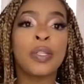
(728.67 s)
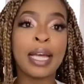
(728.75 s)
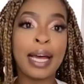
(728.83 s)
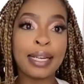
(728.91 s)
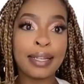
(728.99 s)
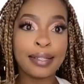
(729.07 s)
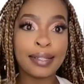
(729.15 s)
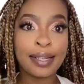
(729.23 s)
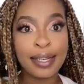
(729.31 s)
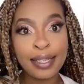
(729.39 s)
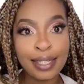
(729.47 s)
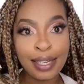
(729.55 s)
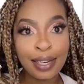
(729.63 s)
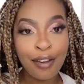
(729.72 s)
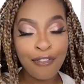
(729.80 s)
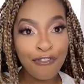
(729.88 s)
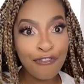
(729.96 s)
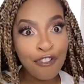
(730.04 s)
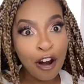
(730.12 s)
that is it
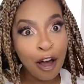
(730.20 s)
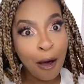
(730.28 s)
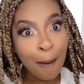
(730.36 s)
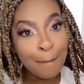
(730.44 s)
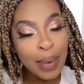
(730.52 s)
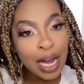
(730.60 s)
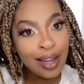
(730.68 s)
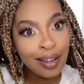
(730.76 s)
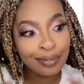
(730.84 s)
from